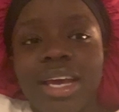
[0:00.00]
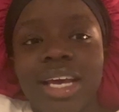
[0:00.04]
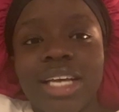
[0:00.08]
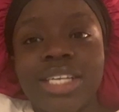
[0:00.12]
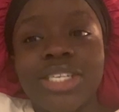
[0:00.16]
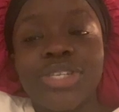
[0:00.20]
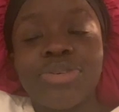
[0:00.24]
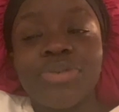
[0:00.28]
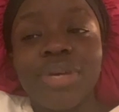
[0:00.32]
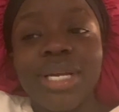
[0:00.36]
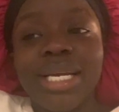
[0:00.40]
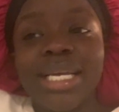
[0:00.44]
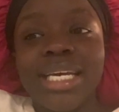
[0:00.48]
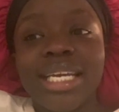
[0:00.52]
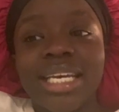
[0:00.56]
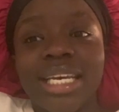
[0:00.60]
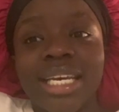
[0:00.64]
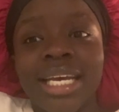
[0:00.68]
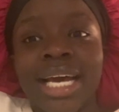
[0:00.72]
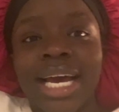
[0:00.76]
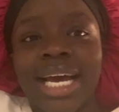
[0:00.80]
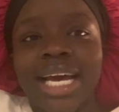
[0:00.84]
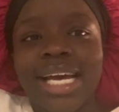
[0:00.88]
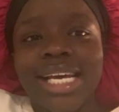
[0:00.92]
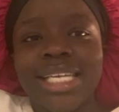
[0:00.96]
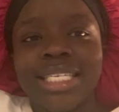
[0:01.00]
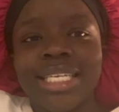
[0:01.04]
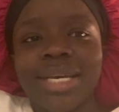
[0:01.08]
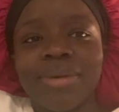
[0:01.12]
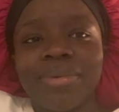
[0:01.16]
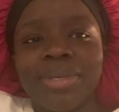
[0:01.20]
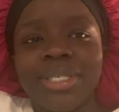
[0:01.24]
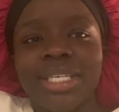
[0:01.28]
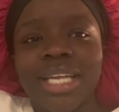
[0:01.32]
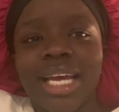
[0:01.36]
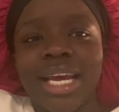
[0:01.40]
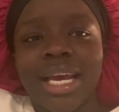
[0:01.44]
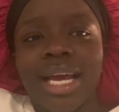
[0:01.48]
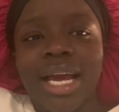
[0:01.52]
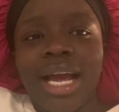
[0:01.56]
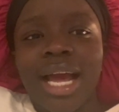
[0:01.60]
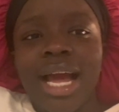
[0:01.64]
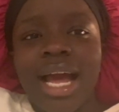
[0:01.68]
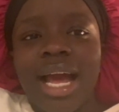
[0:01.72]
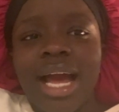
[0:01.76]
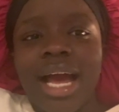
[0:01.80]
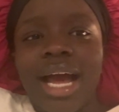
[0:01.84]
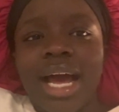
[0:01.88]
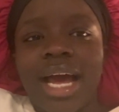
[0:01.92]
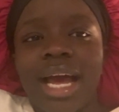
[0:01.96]
It's really nice. I wish like
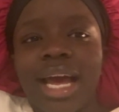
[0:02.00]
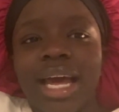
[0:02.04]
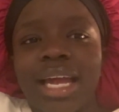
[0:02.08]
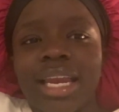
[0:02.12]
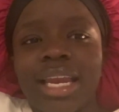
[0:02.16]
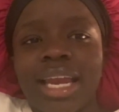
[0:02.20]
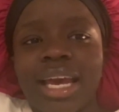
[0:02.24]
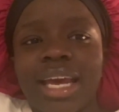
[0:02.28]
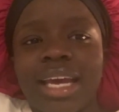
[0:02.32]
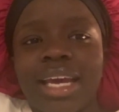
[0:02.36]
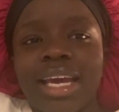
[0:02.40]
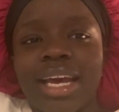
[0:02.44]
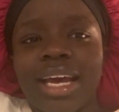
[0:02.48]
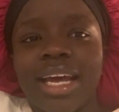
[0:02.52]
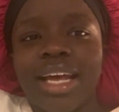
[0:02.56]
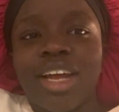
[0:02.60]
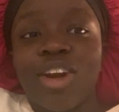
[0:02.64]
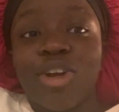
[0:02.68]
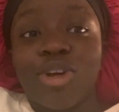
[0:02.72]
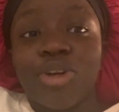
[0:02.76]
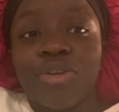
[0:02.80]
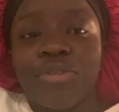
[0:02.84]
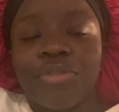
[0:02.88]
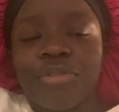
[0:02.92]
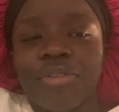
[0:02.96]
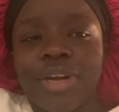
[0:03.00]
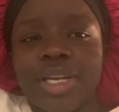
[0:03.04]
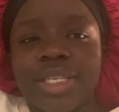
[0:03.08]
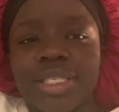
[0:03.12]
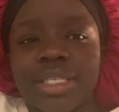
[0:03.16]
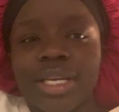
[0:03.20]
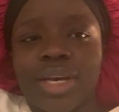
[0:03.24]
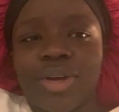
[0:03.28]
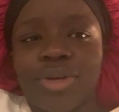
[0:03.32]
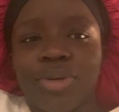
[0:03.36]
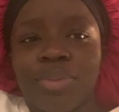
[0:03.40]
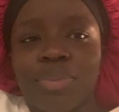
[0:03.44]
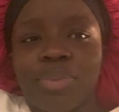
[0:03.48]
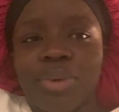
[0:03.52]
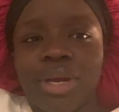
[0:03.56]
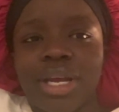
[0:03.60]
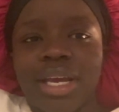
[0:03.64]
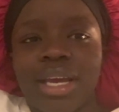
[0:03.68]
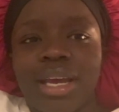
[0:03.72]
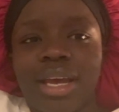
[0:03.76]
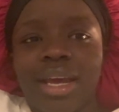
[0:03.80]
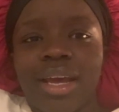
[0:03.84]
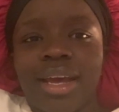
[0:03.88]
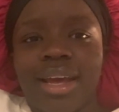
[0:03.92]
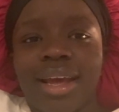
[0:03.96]
I had like a lot of friends I could bring
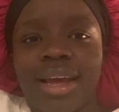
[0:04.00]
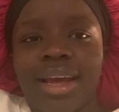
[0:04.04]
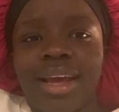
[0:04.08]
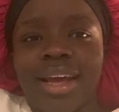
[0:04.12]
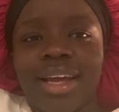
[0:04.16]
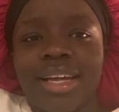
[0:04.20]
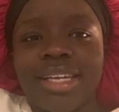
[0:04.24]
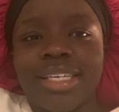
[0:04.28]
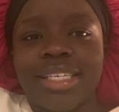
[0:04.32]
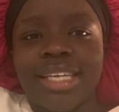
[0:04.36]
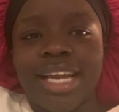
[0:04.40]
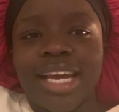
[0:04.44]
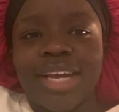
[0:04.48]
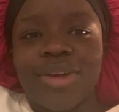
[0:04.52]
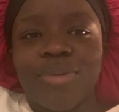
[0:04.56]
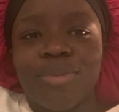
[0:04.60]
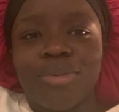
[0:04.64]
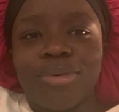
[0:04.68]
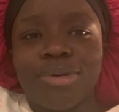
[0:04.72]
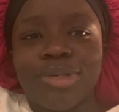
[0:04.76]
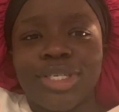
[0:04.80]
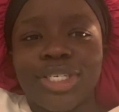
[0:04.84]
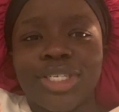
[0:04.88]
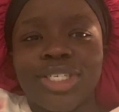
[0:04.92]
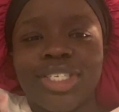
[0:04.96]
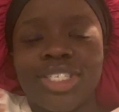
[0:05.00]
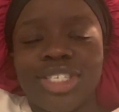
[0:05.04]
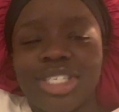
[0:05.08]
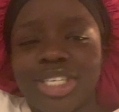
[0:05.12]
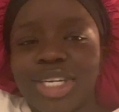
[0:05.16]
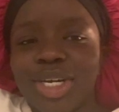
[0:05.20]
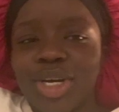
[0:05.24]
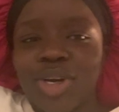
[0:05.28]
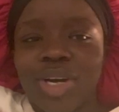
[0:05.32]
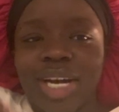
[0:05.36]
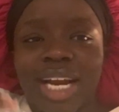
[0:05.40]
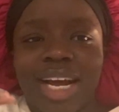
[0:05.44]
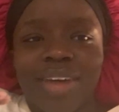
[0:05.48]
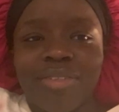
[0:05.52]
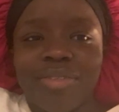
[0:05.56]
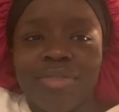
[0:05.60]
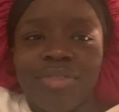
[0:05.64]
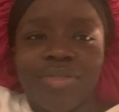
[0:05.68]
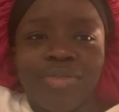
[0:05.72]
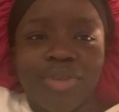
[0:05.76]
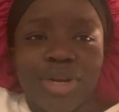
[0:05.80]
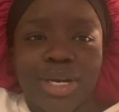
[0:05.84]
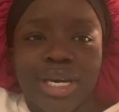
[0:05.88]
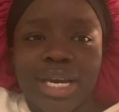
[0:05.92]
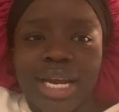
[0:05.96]
here and like we'll just chill and have a
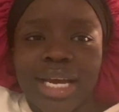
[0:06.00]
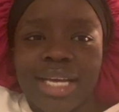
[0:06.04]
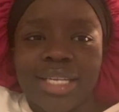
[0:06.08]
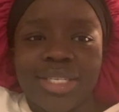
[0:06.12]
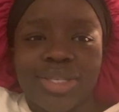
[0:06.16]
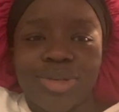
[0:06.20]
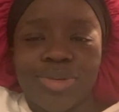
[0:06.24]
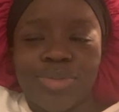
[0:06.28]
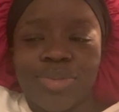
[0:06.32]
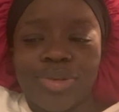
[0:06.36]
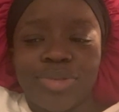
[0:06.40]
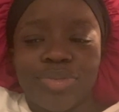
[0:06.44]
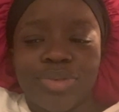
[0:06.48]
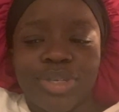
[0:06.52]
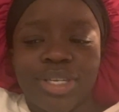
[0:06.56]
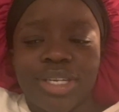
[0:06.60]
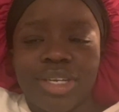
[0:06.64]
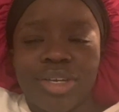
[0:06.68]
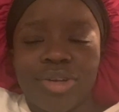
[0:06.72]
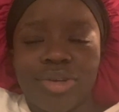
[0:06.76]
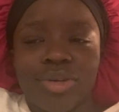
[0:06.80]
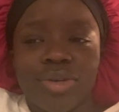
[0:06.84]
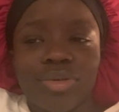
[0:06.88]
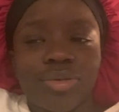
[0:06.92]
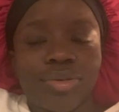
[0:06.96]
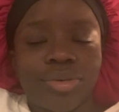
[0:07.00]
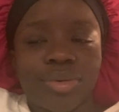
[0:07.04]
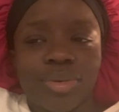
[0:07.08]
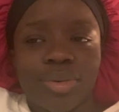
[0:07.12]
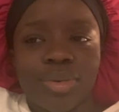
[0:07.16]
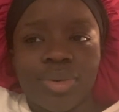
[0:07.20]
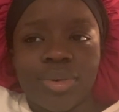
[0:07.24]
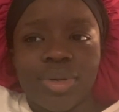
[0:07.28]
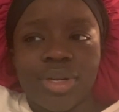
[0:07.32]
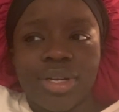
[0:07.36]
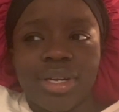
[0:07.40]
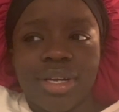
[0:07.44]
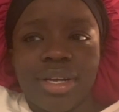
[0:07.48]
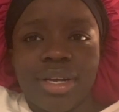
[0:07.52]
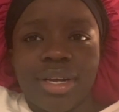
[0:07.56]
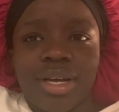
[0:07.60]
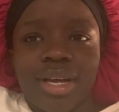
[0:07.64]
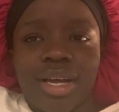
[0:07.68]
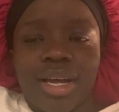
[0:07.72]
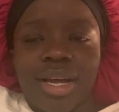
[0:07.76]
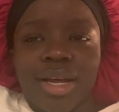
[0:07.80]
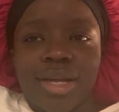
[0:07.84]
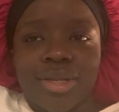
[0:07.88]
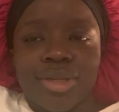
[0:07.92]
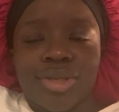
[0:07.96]
fun night. It would be really cool
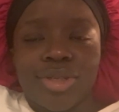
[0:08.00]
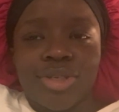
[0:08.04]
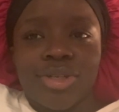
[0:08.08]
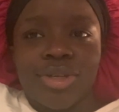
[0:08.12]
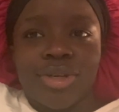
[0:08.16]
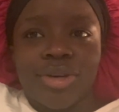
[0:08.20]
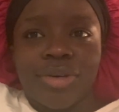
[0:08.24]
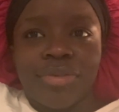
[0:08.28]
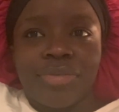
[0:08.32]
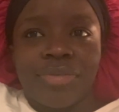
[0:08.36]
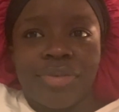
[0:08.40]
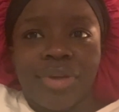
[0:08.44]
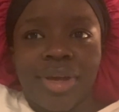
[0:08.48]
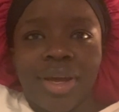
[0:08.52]
and stuff.